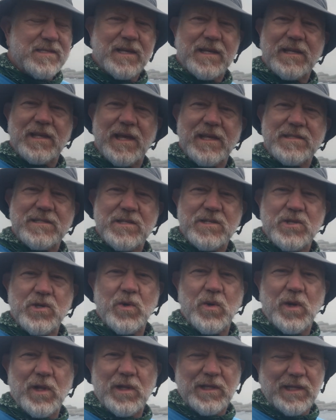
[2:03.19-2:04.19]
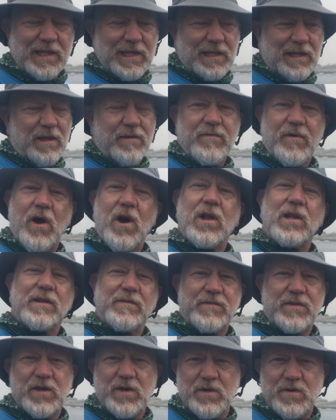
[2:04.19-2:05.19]
I'd like to do a little of all
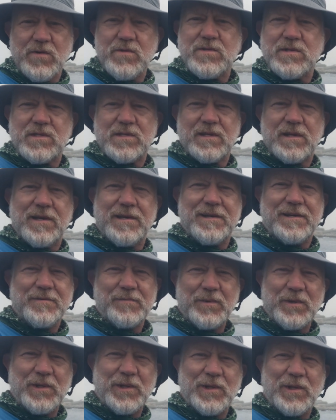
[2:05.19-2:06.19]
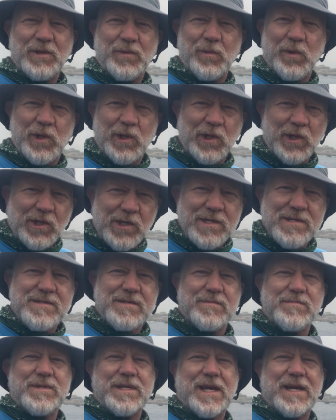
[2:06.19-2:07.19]
of those. We'll learn
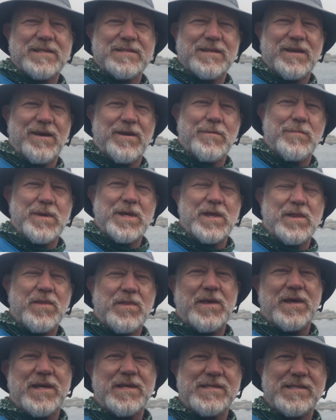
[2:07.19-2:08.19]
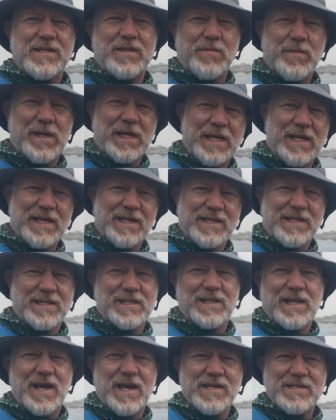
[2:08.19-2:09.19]
some taxonomy and things at the beginning of the
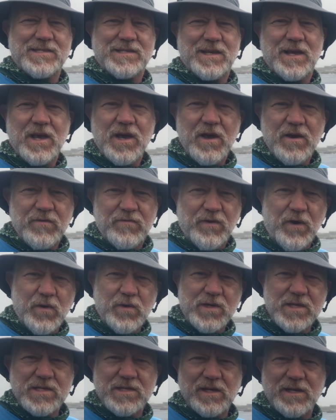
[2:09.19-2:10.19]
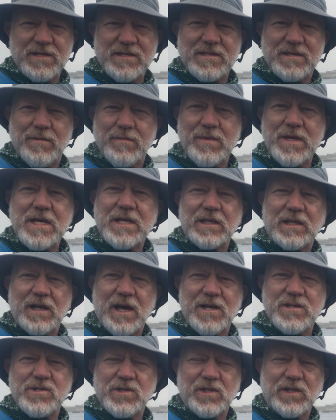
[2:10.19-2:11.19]
class, focus on some
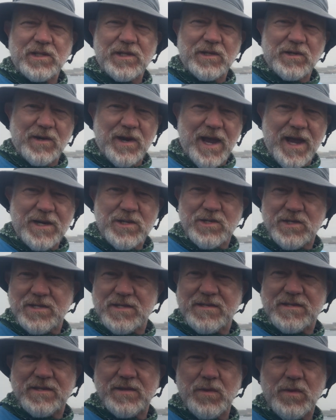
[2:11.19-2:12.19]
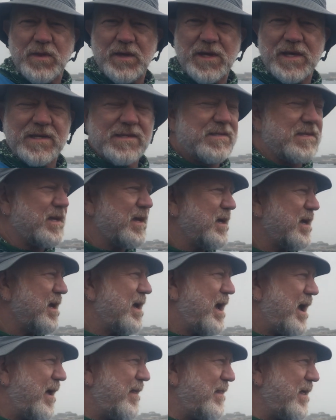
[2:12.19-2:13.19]
ecological interactions and things,
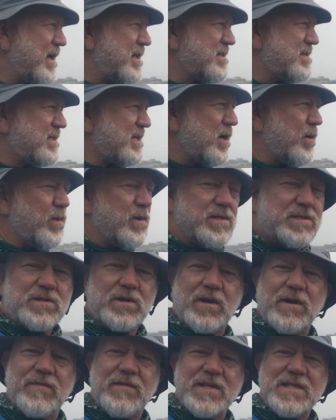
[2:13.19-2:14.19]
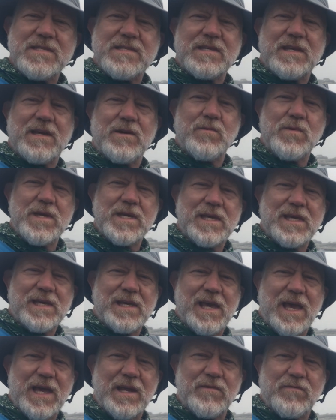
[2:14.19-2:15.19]
and then see what sort of insight we can
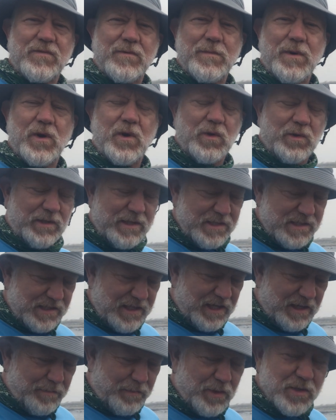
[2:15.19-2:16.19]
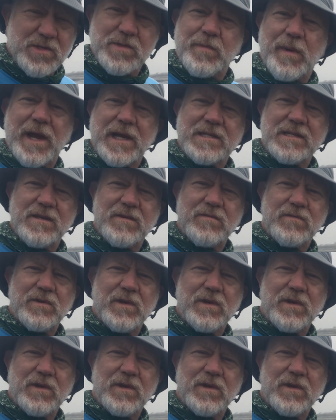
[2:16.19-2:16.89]
gain from a holistic perspective.